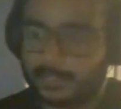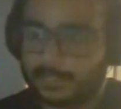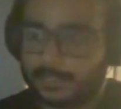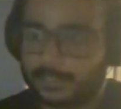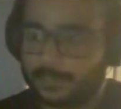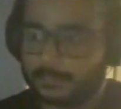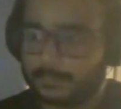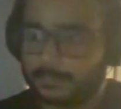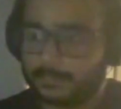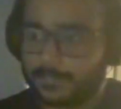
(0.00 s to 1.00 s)
Ethereum
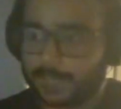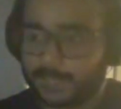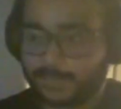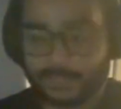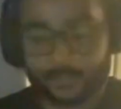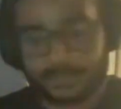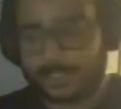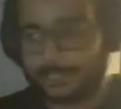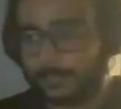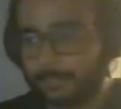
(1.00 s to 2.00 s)
Classic to
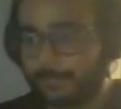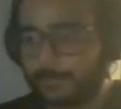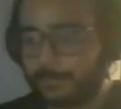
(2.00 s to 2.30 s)
Ethereum.